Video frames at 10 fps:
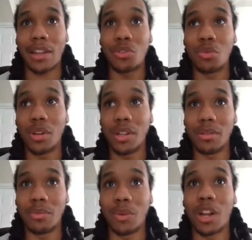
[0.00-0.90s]
do
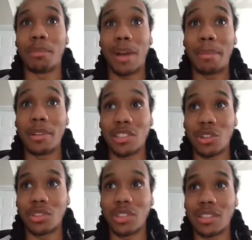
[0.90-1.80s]
it when my business
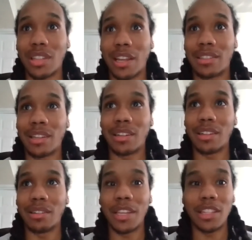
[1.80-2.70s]
coach is like eat
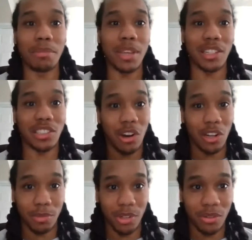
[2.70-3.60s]
the meat and
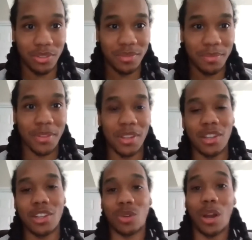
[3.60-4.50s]
discard the bones.
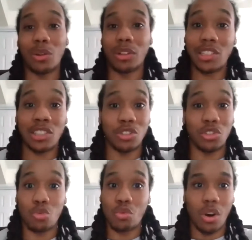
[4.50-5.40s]
So I'll listen
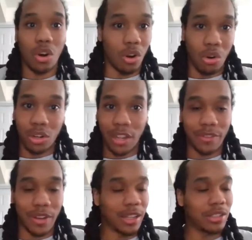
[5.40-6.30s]
to all
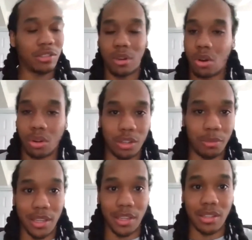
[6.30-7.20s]
advice, all
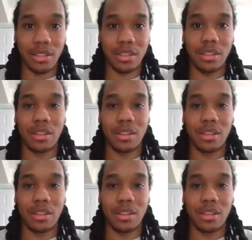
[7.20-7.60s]
opinions.